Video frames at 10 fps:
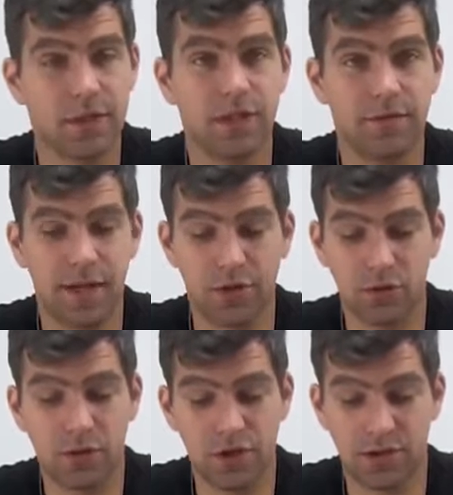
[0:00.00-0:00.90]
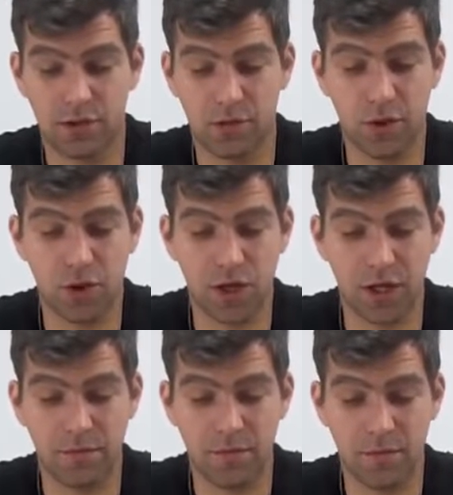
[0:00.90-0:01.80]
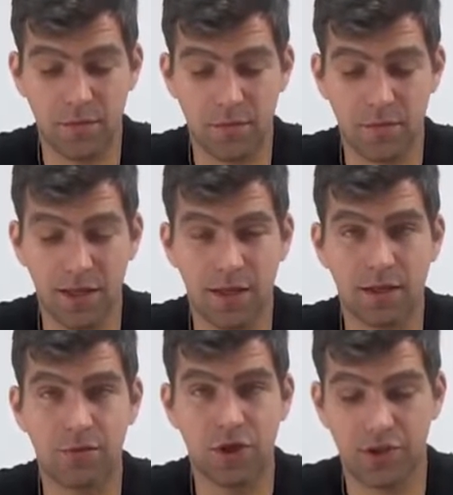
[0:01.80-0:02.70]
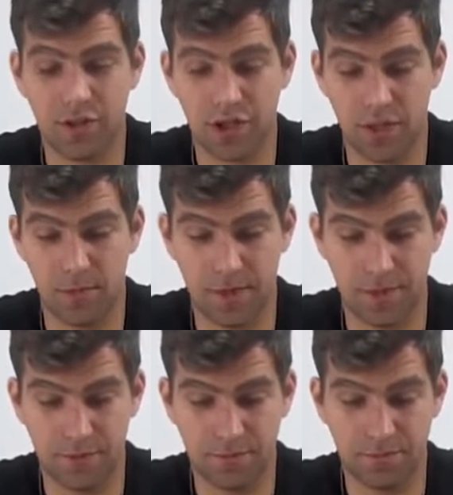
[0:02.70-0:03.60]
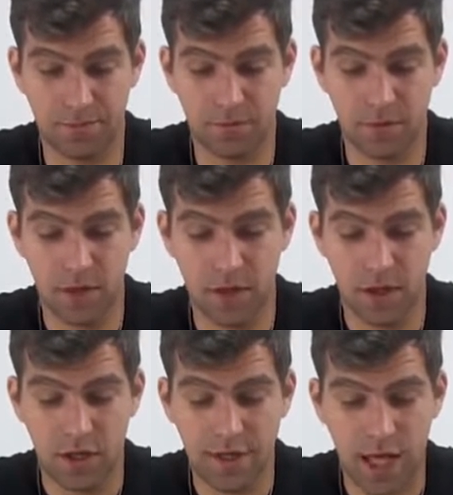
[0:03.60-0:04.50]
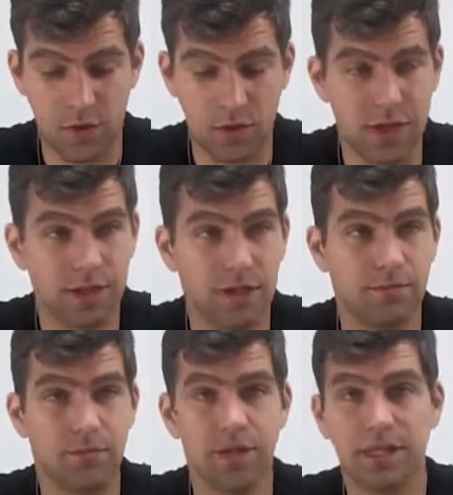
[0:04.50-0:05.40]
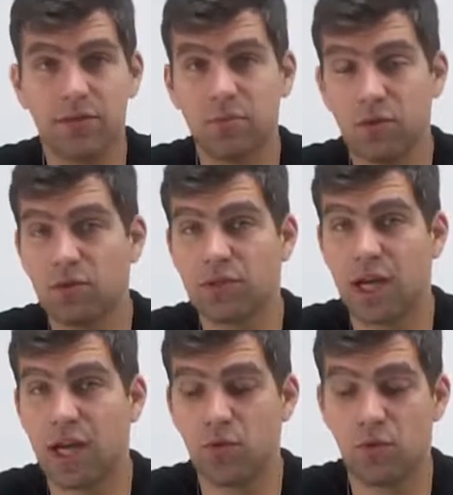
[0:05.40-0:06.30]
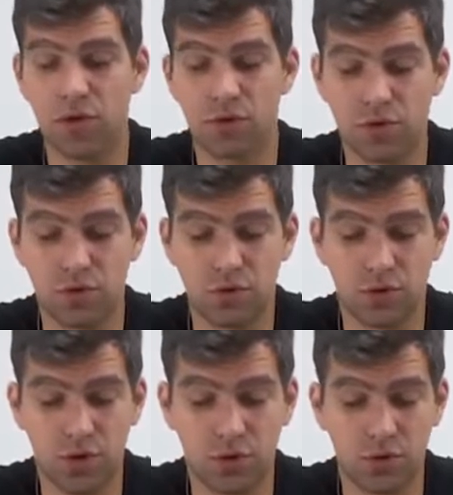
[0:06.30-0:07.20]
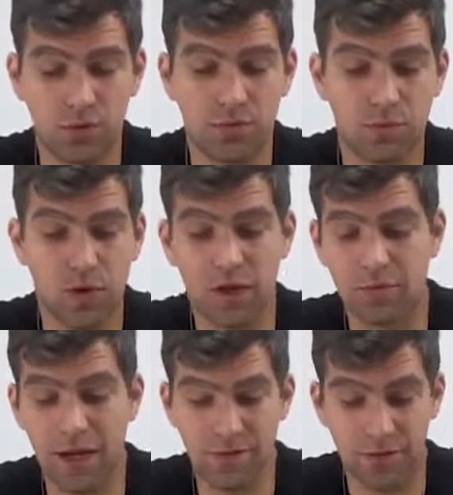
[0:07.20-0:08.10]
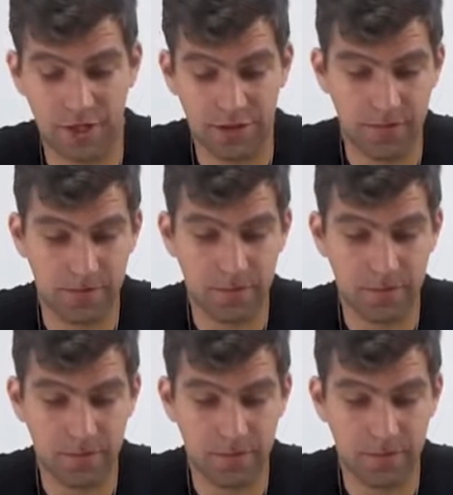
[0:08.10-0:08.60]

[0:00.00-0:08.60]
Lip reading: The device will register on blockchain. Registration complete. Now, let's suppose I want to talk to one of my friends.